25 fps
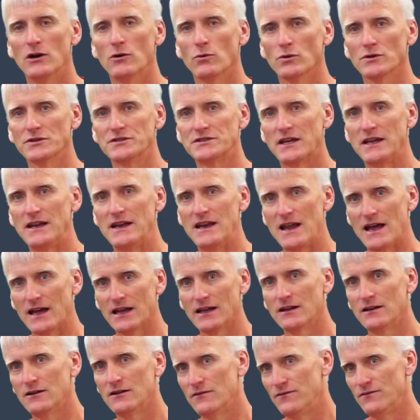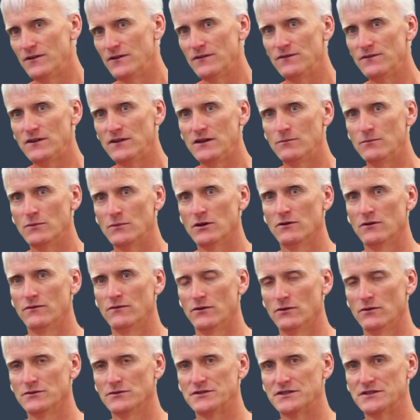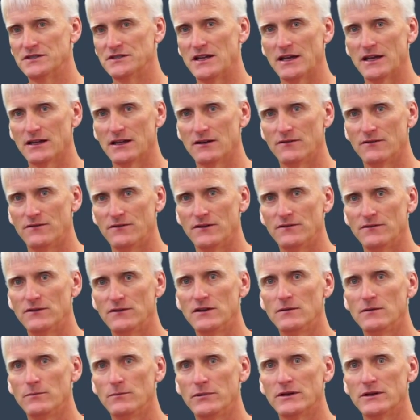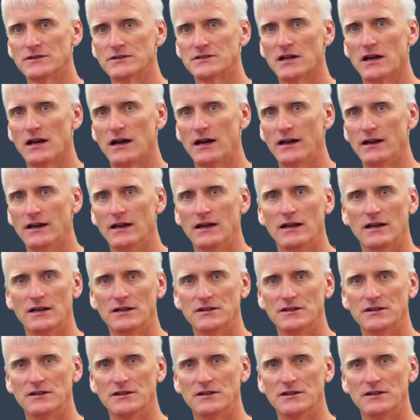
we'll say negative 15 millivolts is negative 15 PSI,